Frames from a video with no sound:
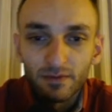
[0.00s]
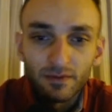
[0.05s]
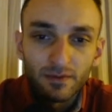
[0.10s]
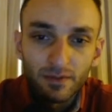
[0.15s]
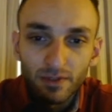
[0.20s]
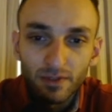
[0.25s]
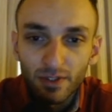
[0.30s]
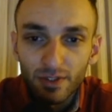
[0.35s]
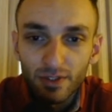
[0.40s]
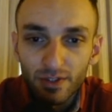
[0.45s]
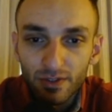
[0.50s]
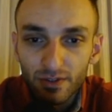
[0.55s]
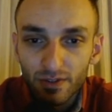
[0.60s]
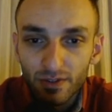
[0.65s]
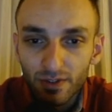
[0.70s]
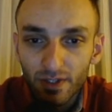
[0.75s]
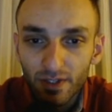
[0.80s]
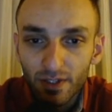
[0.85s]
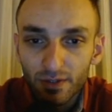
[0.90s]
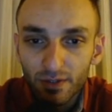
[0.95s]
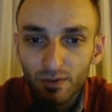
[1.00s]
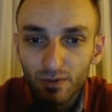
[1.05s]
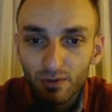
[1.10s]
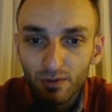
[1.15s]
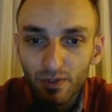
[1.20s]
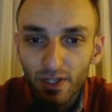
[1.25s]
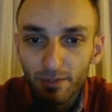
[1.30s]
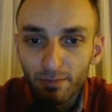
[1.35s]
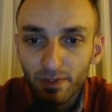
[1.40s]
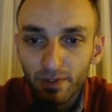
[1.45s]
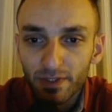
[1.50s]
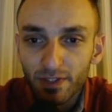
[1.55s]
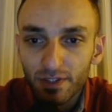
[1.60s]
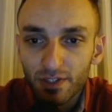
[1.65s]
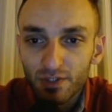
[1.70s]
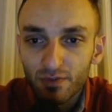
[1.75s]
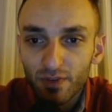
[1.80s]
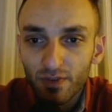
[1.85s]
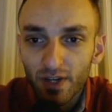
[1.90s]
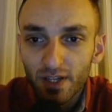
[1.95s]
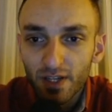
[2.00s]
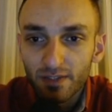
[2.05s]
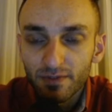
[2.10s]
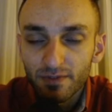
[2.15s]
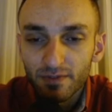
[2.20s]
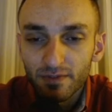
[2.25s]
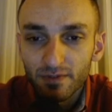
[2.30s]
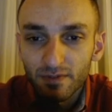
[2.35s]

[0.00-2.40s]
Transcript: Yes, I played h5.